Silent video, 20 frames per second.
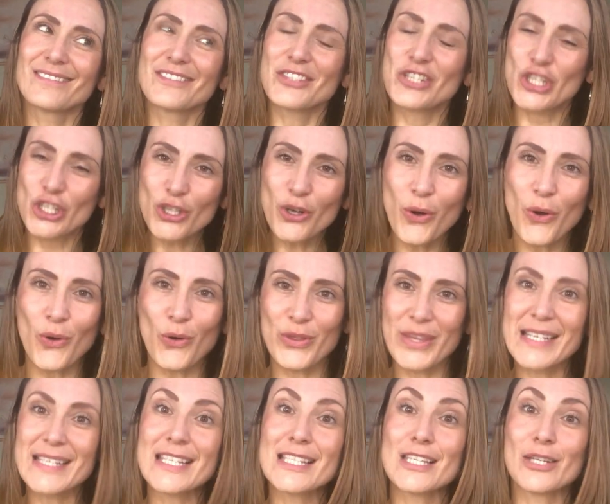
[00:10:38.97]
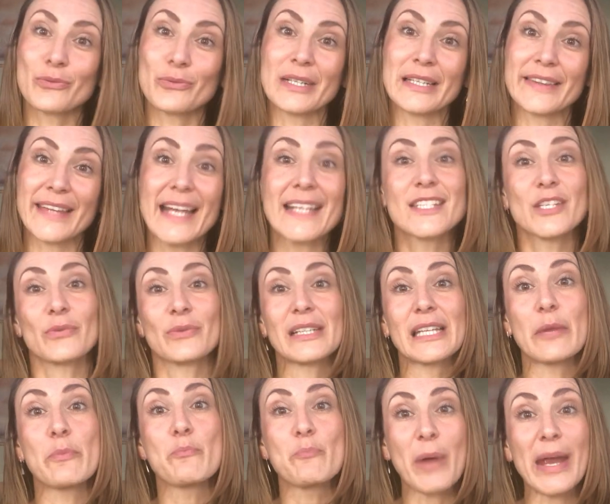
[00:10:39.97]
sure, that's a
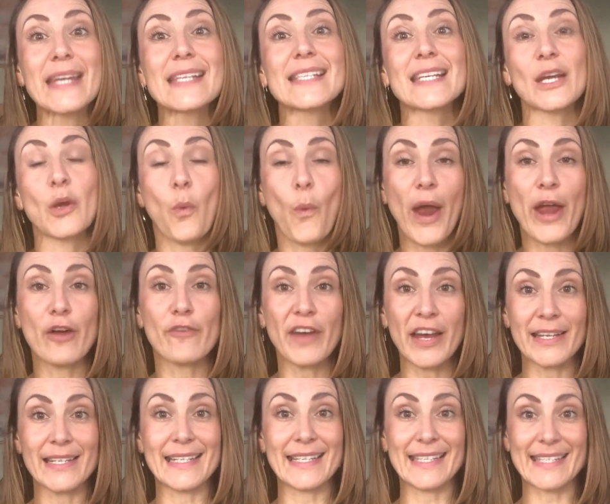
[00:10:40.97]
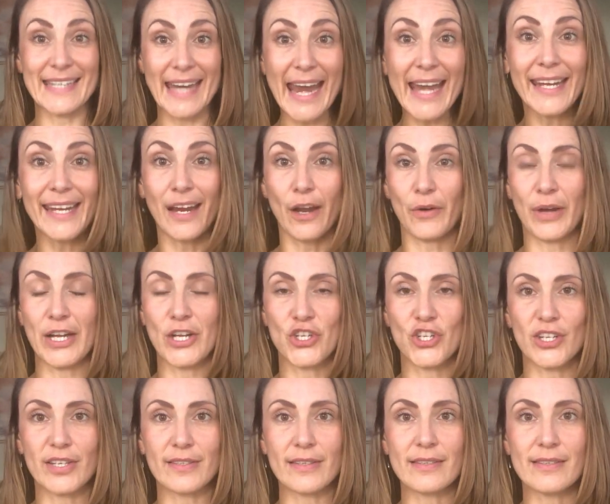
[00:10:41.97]
really basic way of understanding our
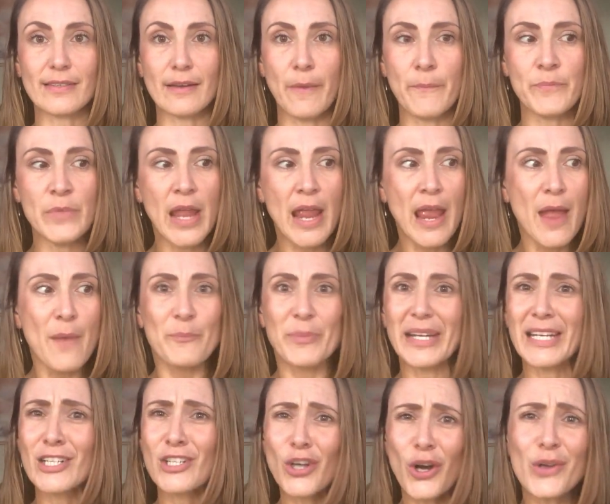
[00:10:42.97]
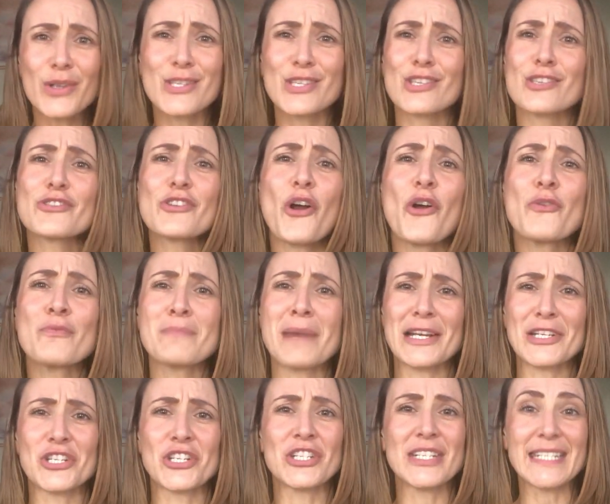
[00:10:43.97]
energy system, but it goes so
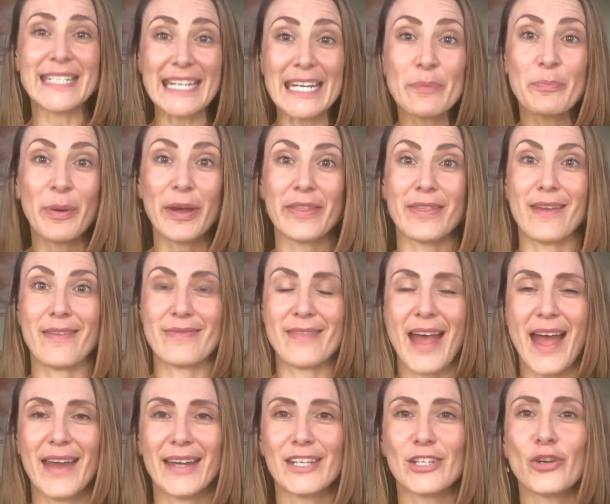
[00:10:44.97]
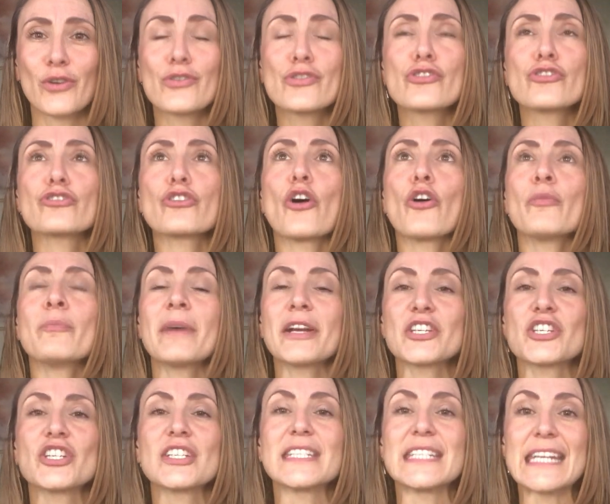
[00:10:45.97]
much deeper than that. It goes so
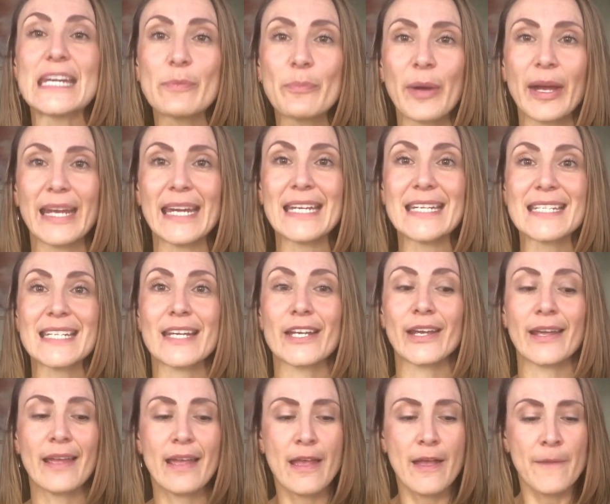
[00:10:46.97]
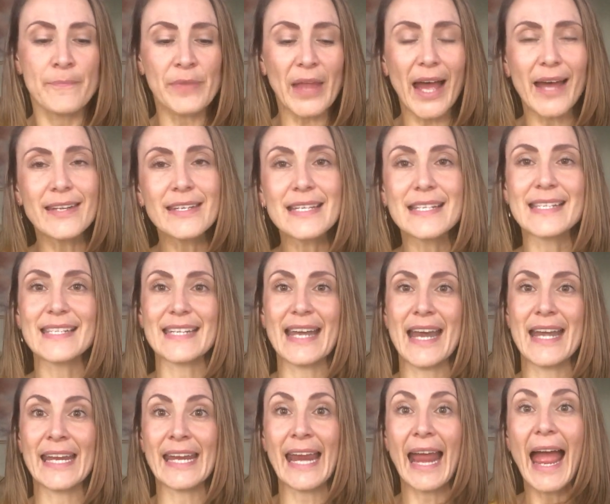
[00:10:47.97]
much deeper into
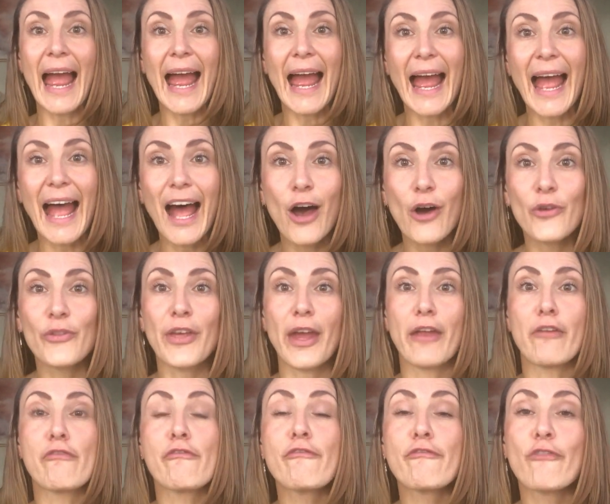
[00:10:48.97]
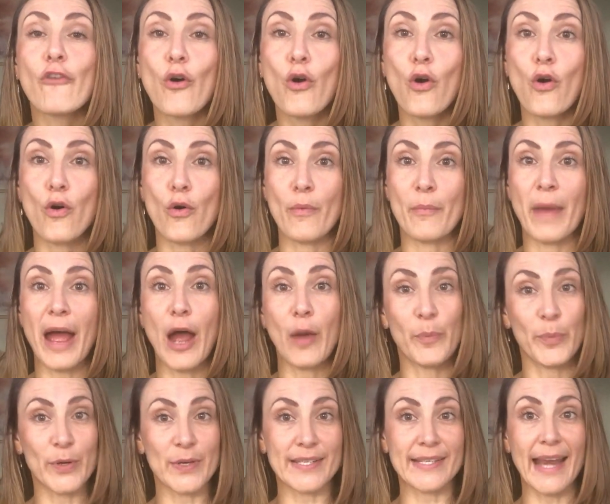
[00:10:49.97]
understanding how they form our
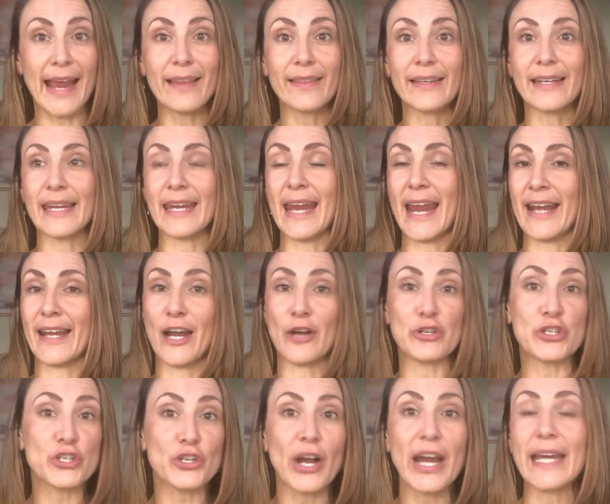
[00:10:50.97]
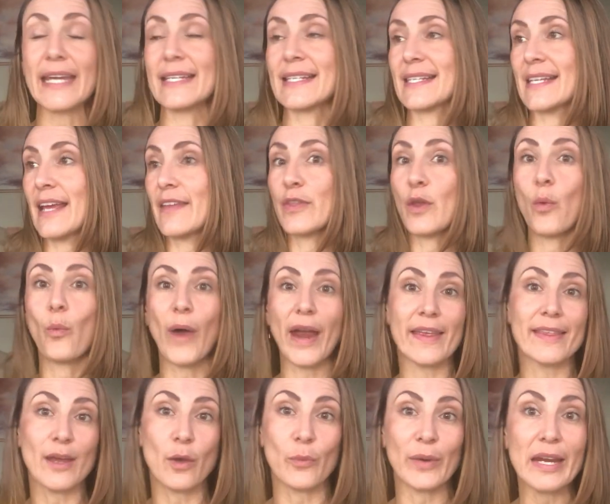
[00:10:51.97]
personality and our traits and the way
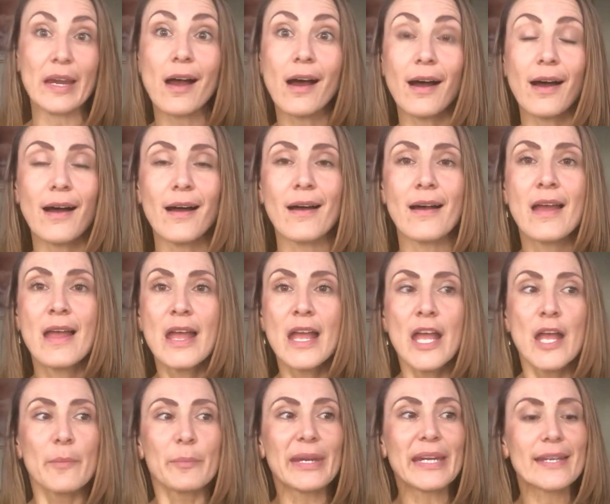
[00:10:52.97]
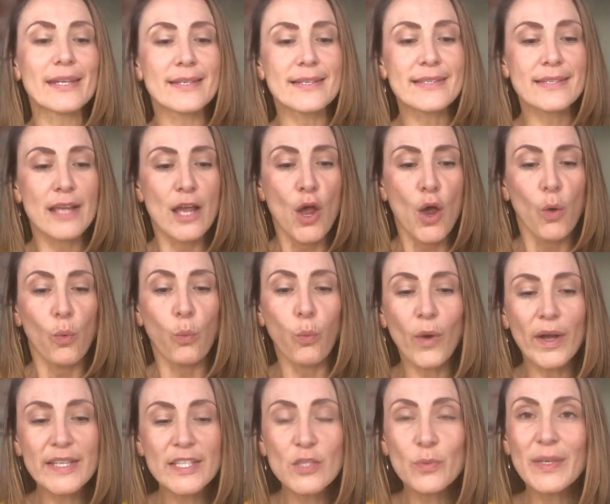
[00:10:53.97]
that we are. Because
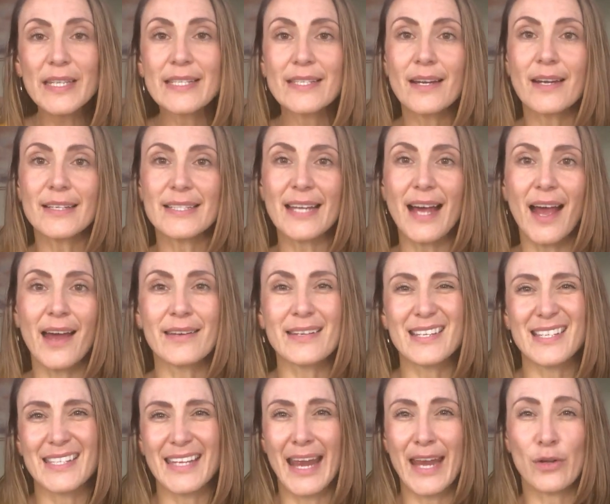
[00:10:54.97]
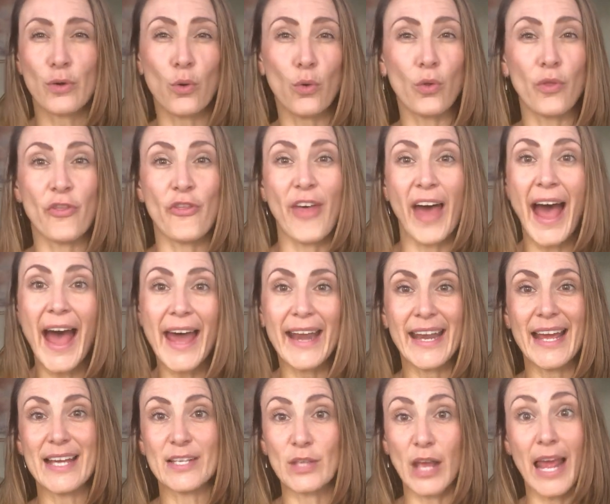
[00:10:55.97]
once we start to understand all that
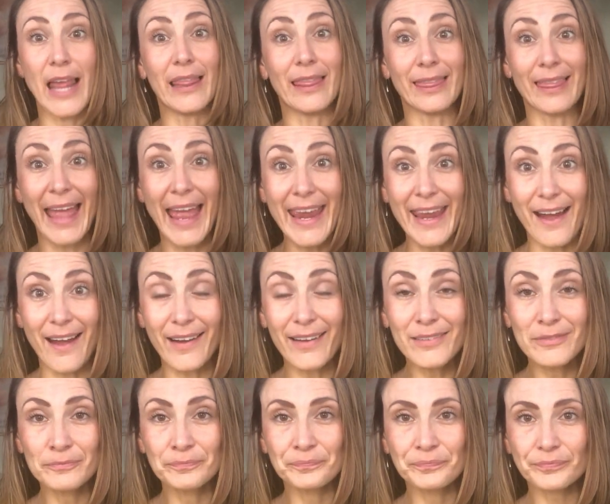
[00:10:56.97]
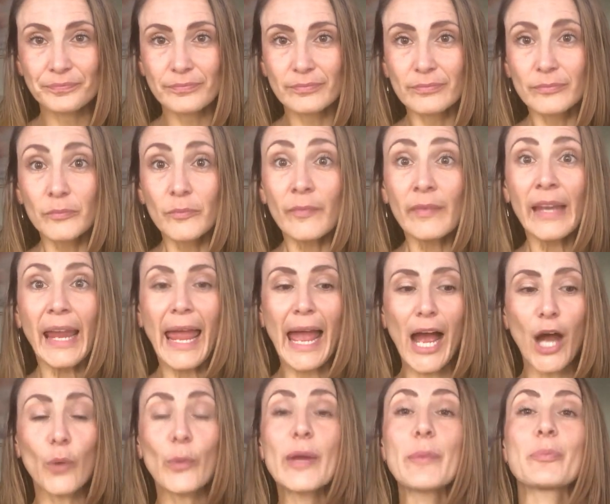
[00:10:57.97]
as a layer,
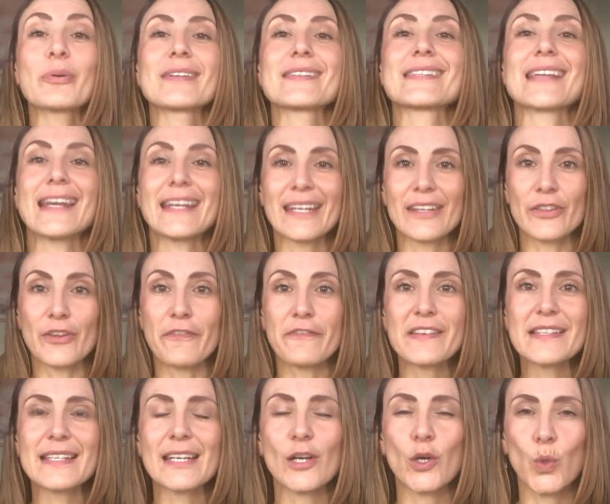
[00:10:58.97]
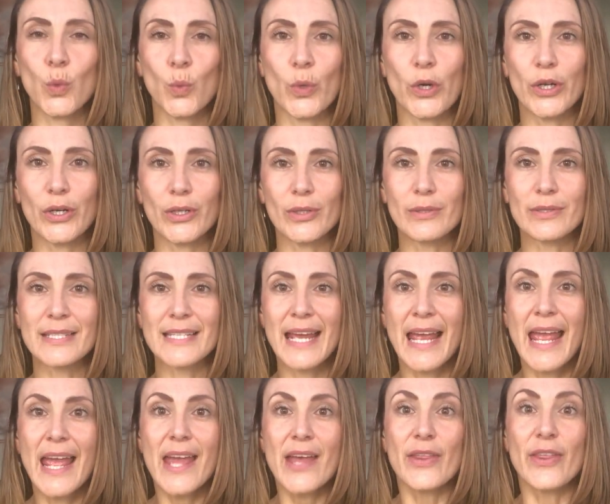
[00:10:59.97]
how we present in the physical world,
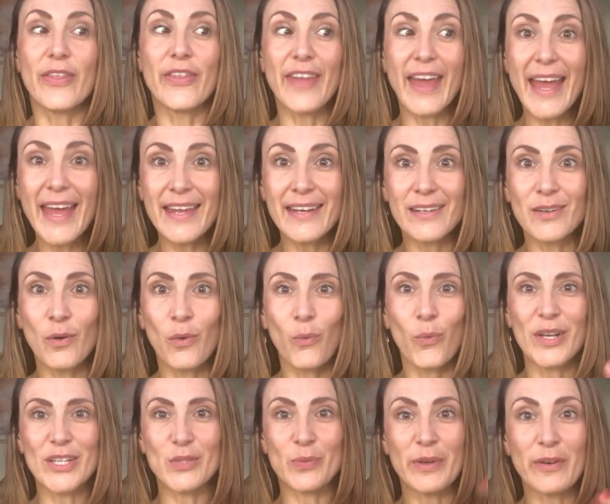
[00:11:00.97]
then once